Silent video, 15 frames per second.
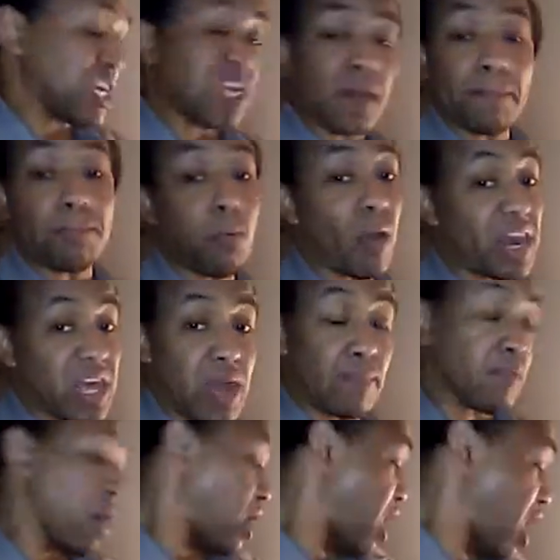She didn't
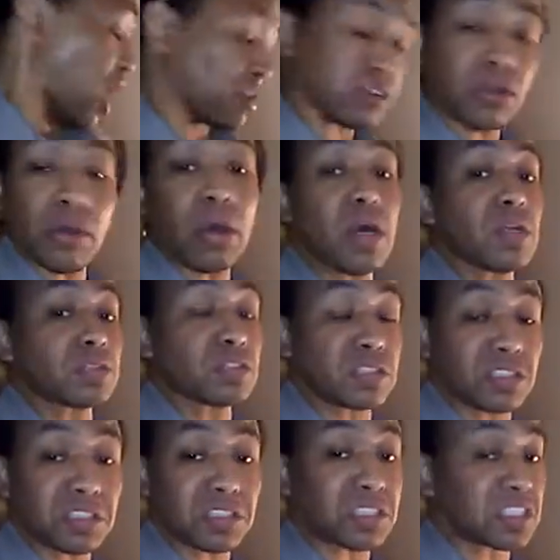appoint him to,
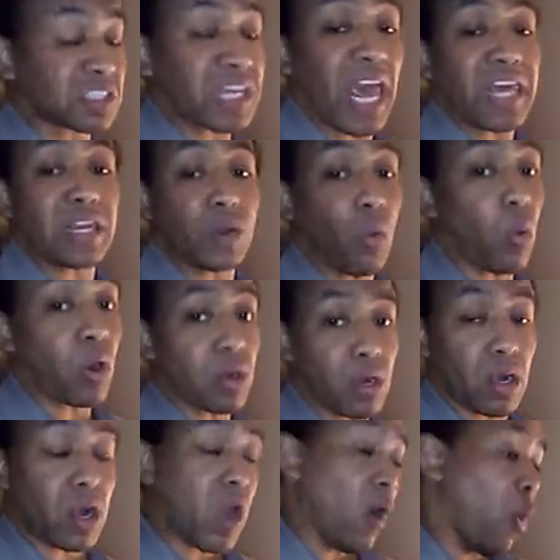to sustain an
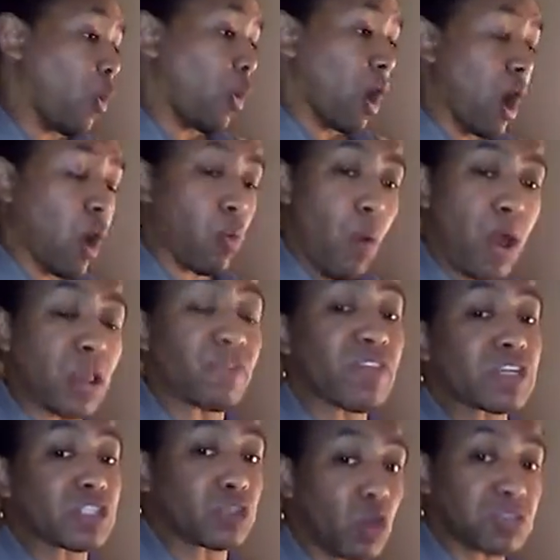order or a
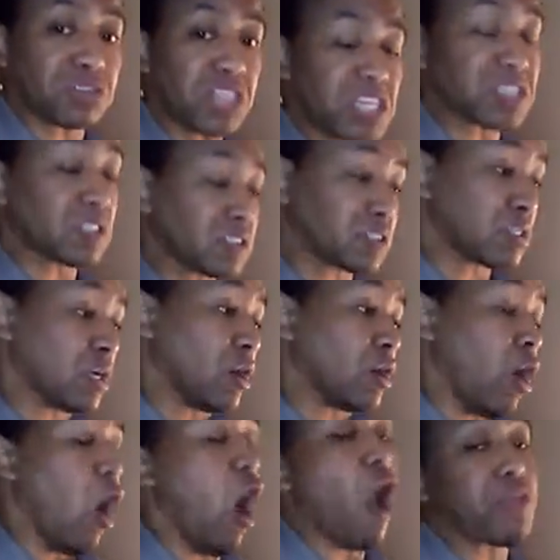relevant jurisdictions
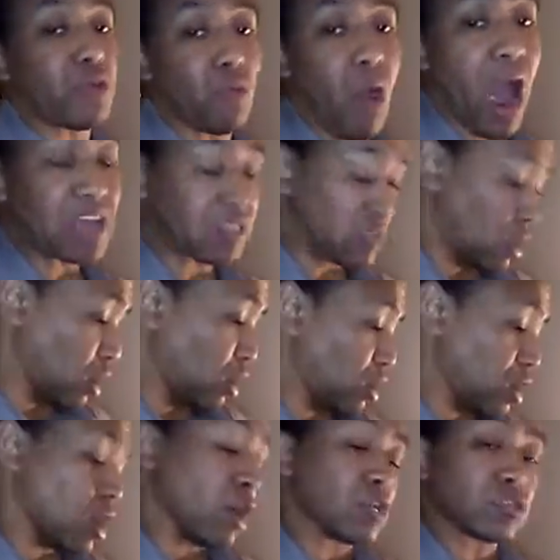authorizing
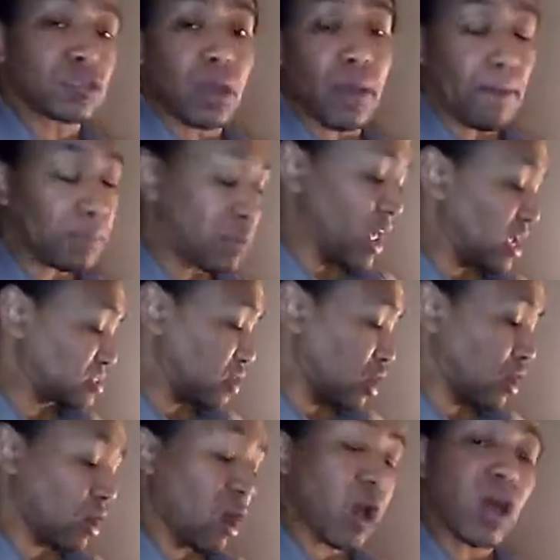her to
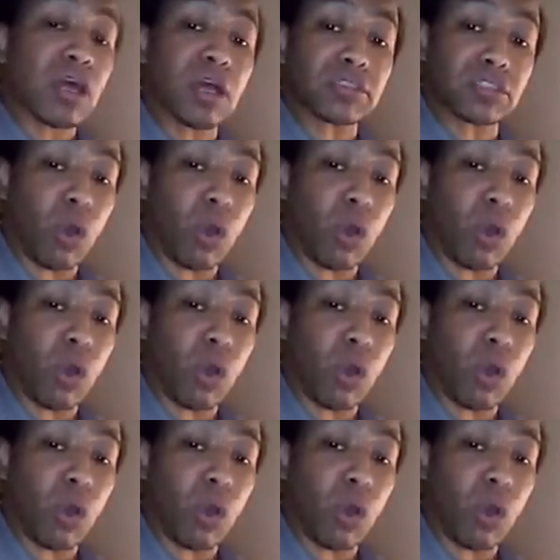place her